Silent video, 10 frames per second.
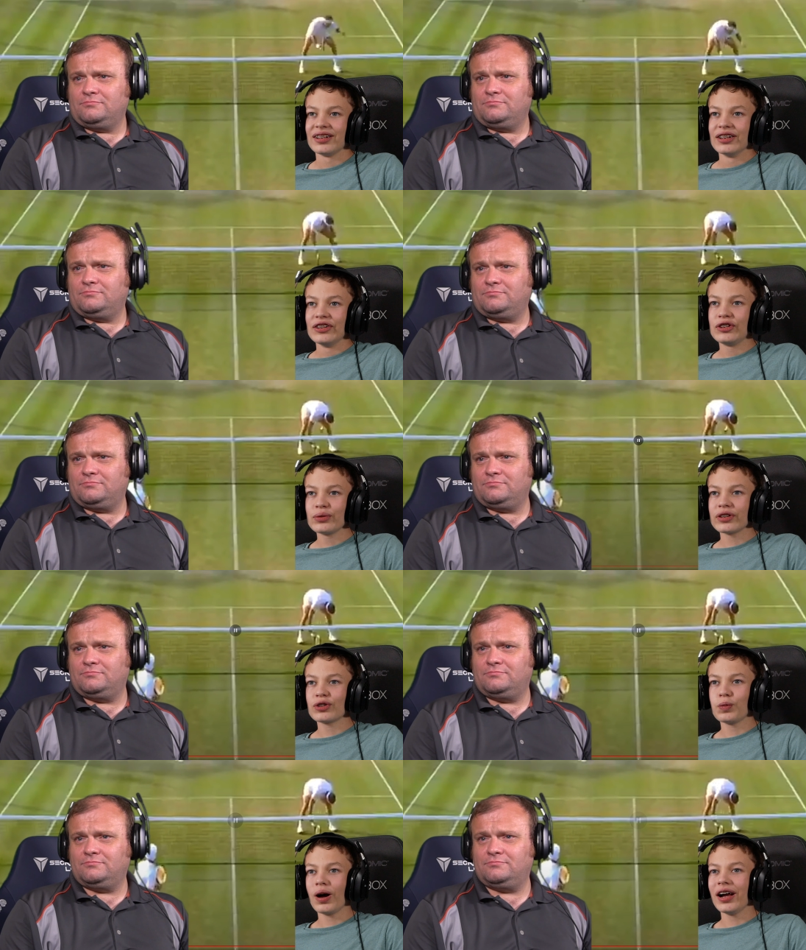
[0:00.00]
Speaker 1: Oh. Do it
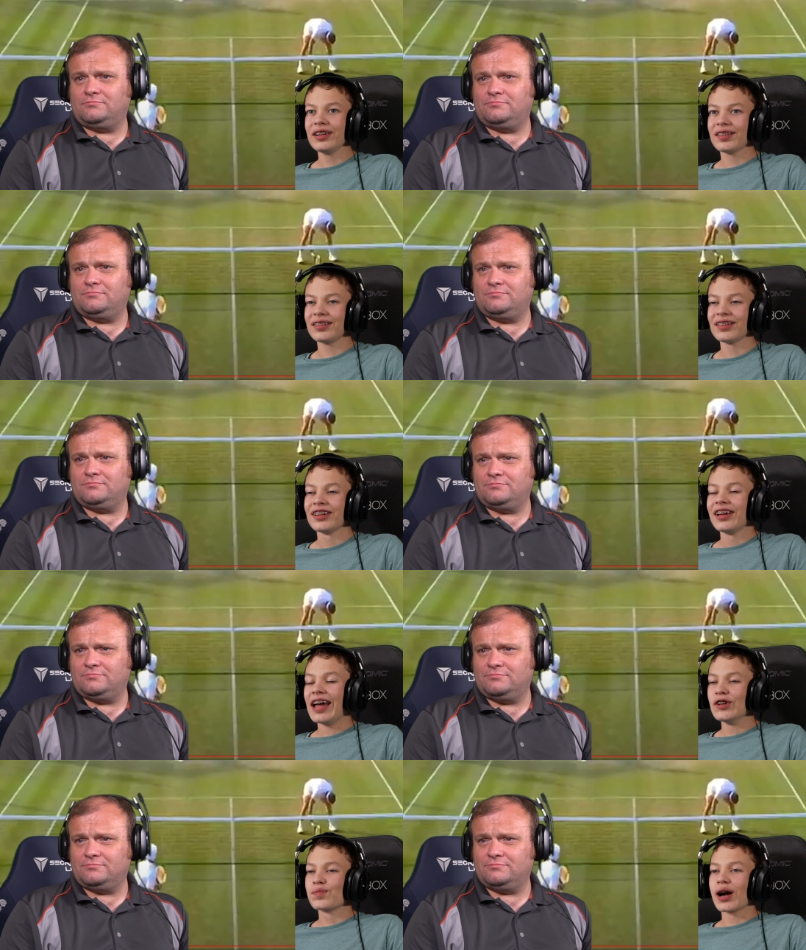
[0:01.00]
twice,
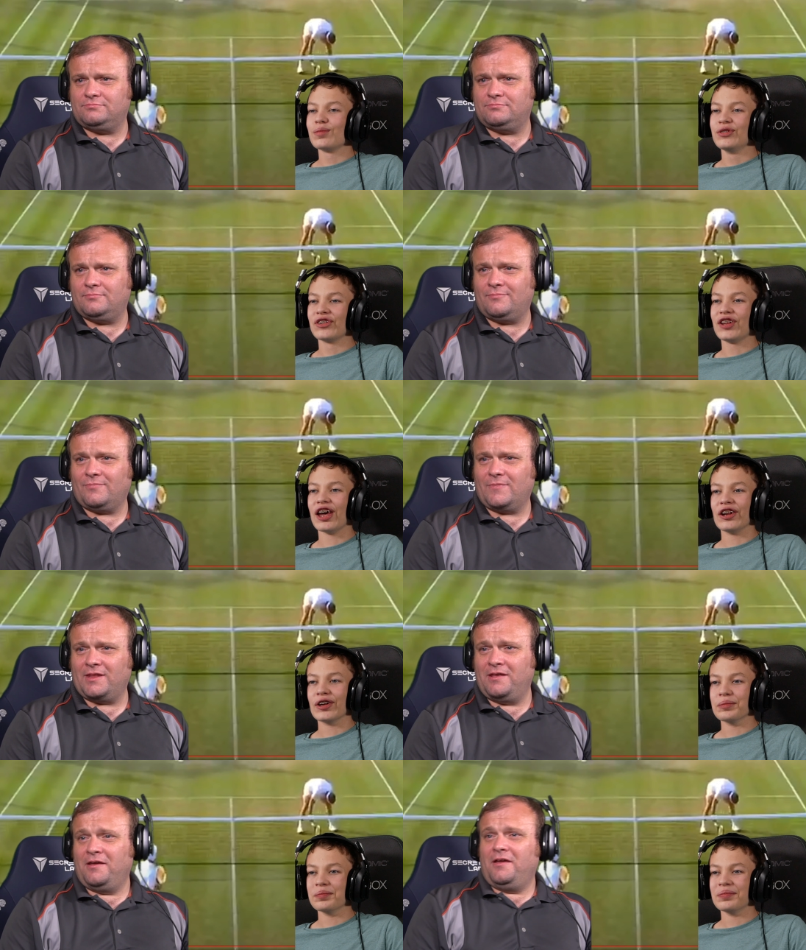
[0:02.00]
and you probably just hate
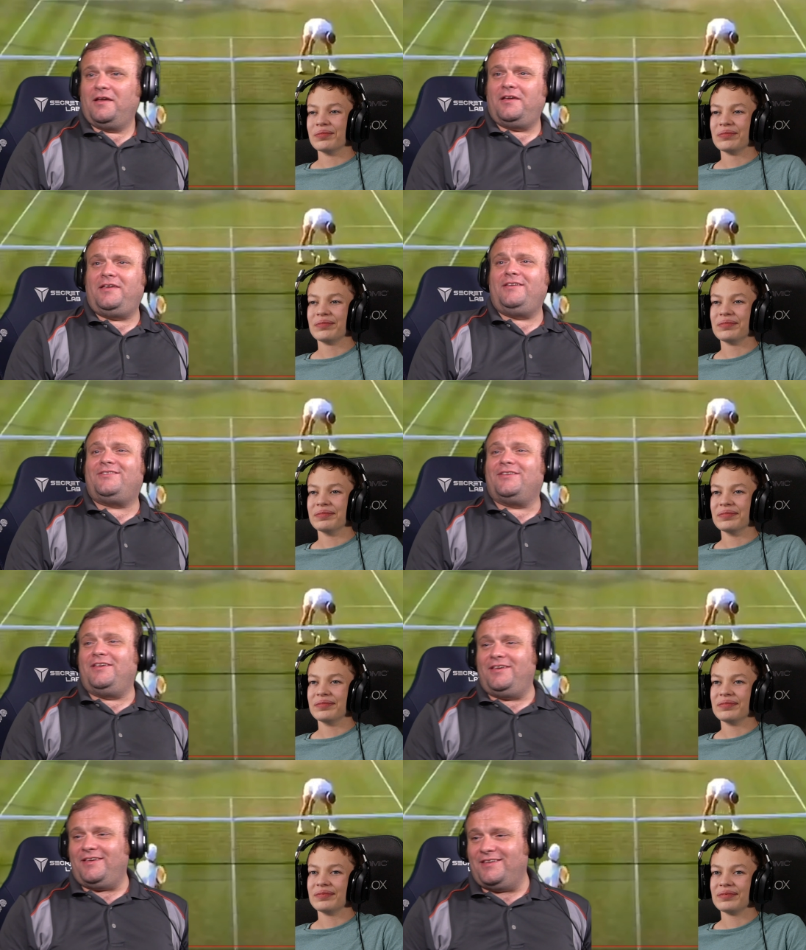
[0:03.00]
him. He's
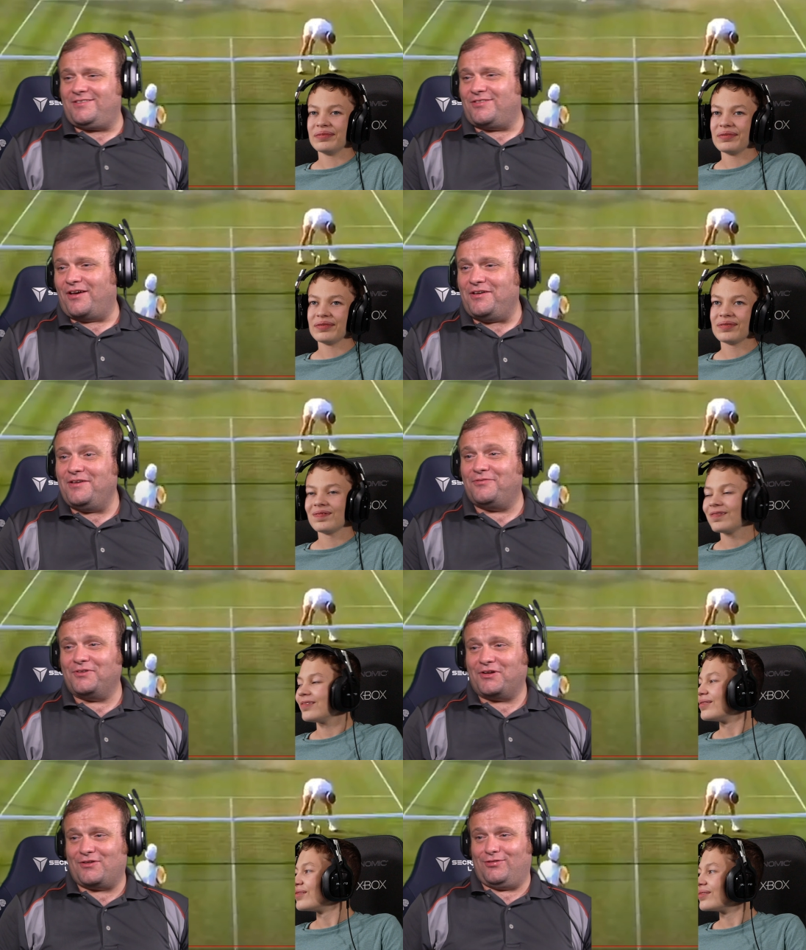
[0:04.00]
he's not
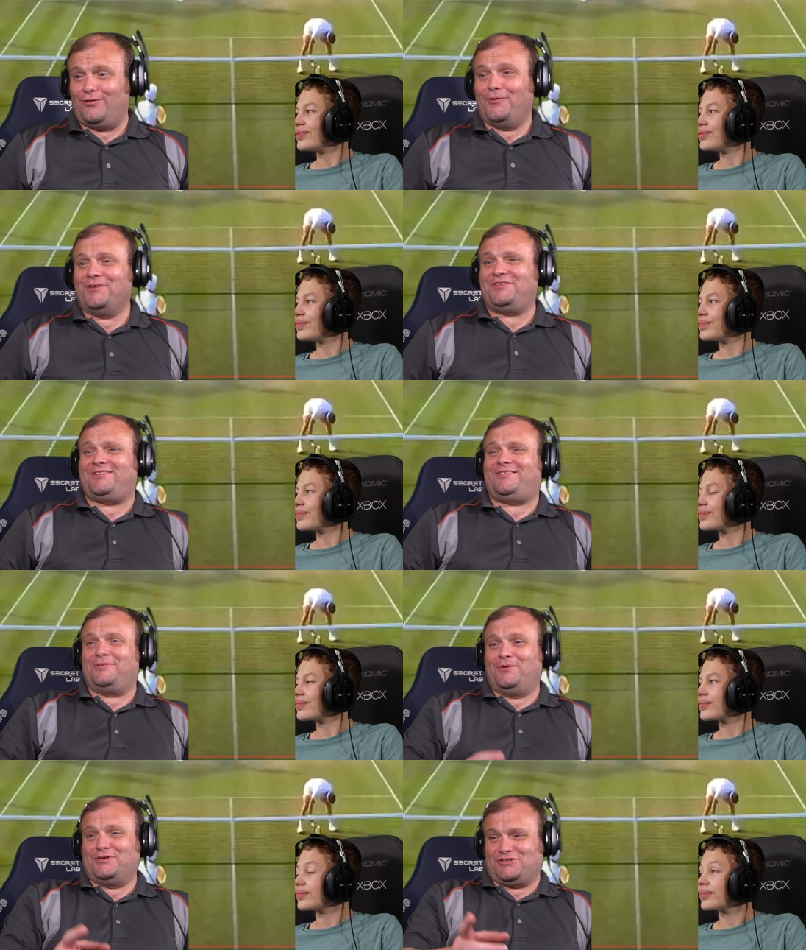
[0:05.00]
Speaker 2: even close
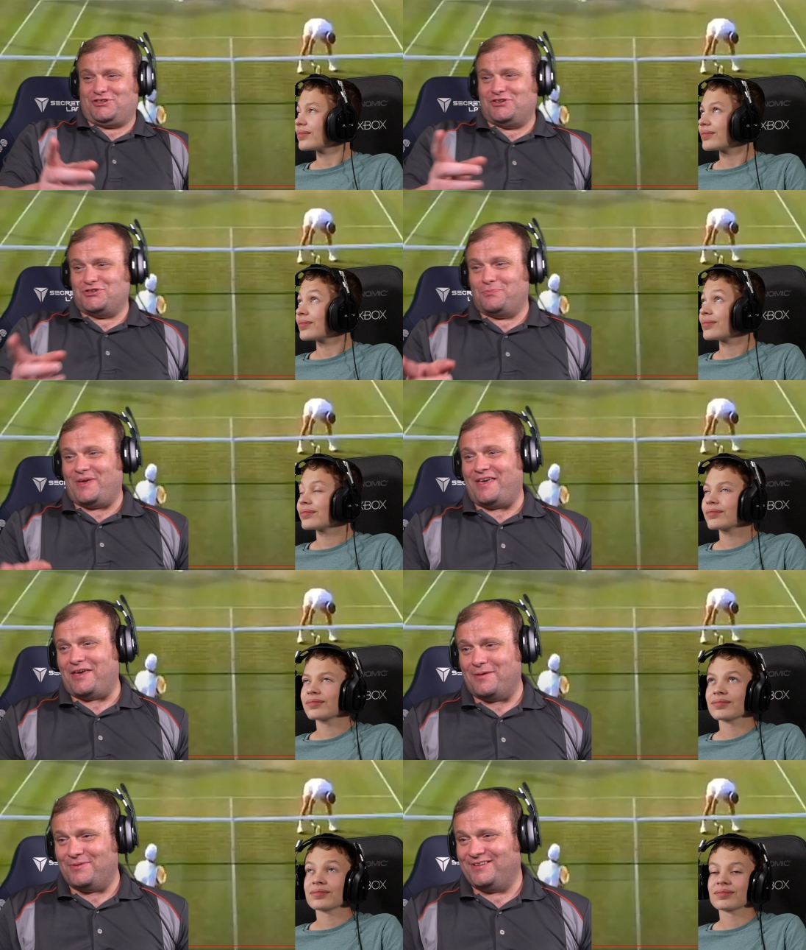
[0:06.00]
to her. Should be
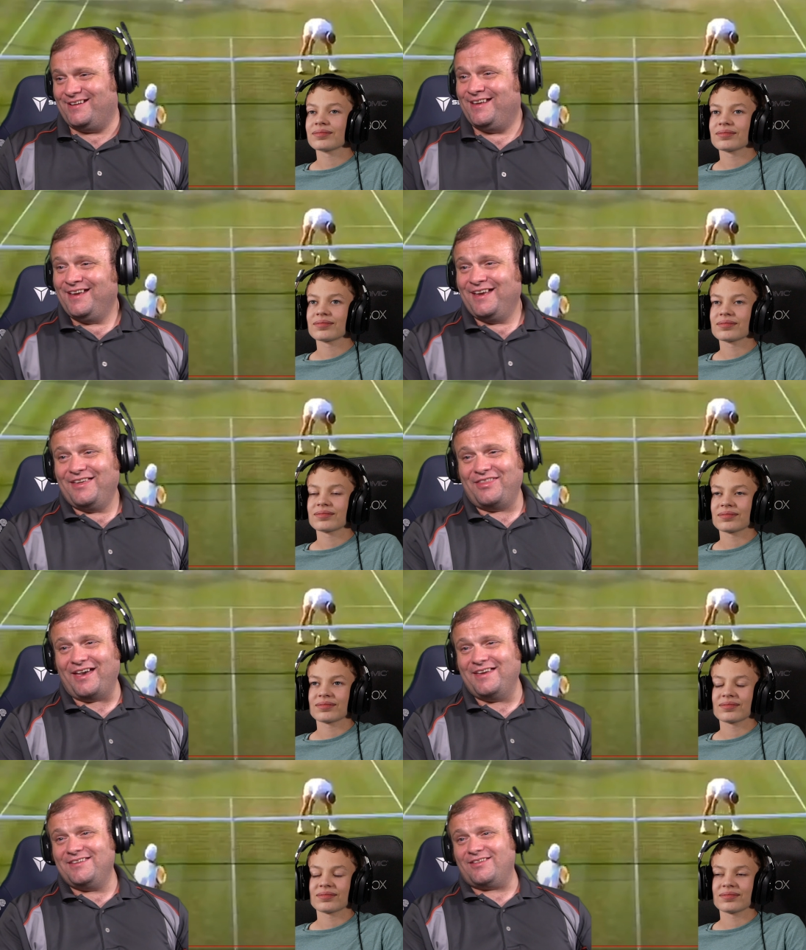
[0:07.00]
aiming.
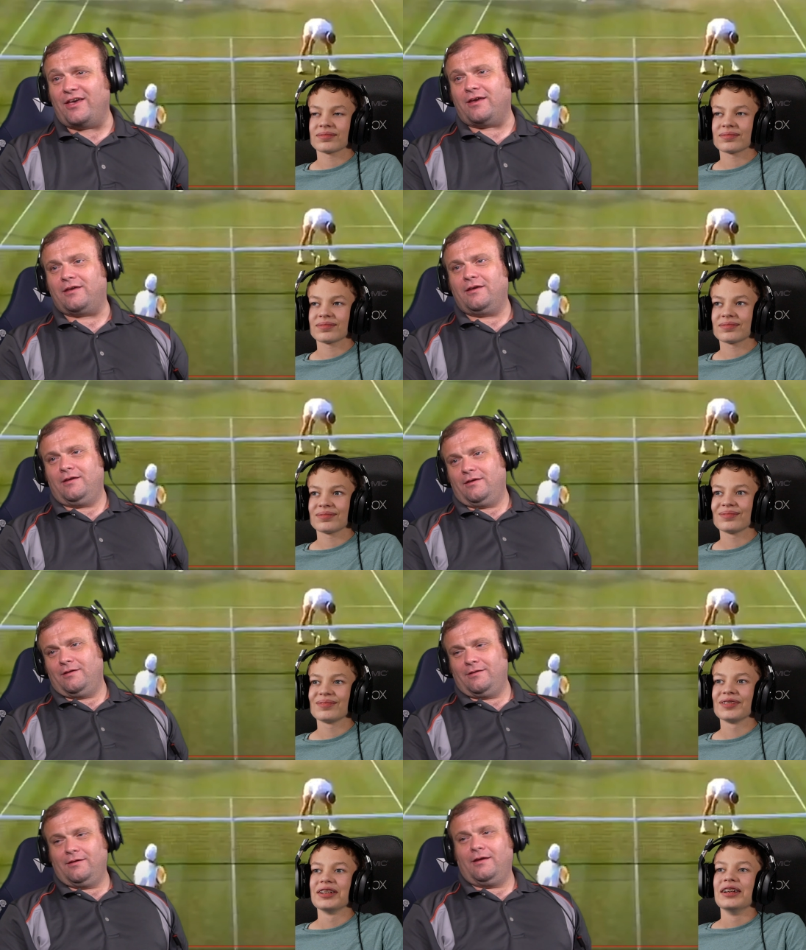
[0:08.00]
That is like.
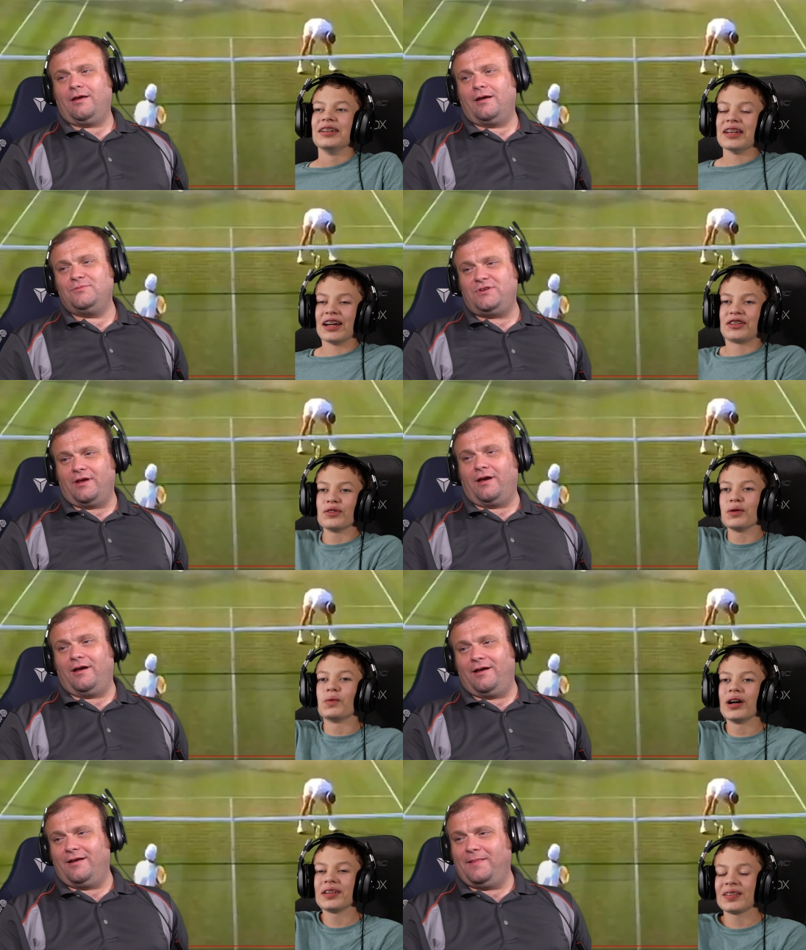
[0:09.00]
Speaker 1: Yeah, I mean, do it
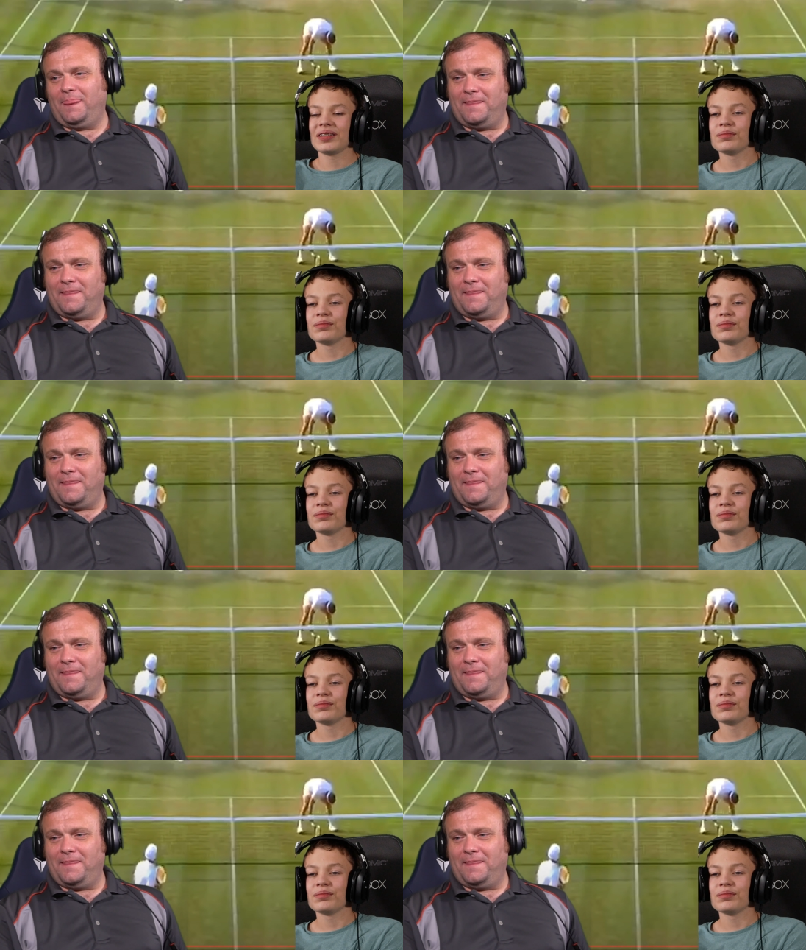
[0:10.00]
once.